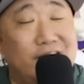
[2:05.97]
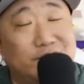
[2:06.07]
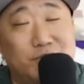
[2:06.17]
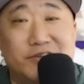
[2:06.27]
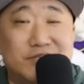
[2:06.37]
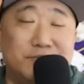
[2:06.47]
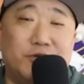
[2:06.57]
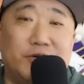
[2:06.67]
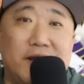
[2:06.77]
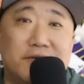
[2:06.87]
as well as I'm
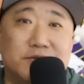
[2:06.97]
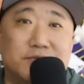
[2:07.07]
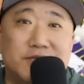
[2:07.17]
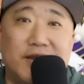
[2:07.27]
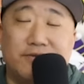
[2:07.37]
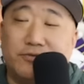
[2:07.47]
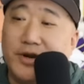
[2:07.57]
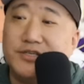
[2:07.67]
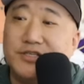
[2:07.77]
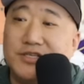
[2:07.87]
sure he'll have some say on free